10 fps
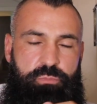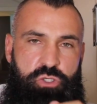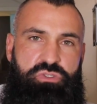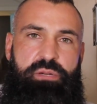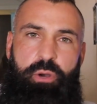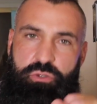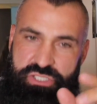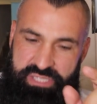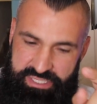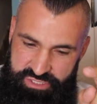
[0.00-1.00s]
Use an
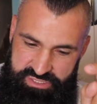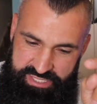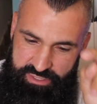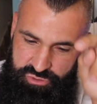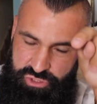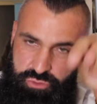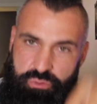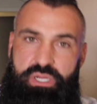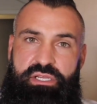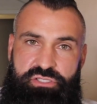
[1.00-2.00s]
emoji that just tells
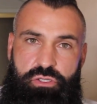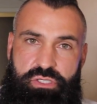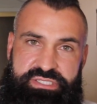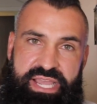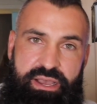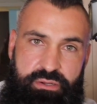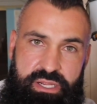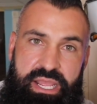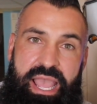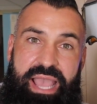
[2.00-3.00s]
you to look down
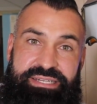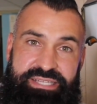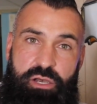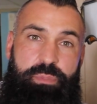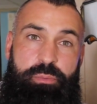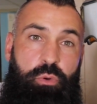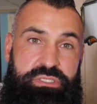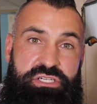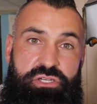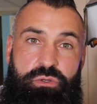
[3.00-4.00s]
and tell people
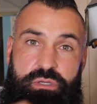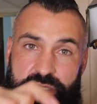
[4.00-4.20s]
what to do.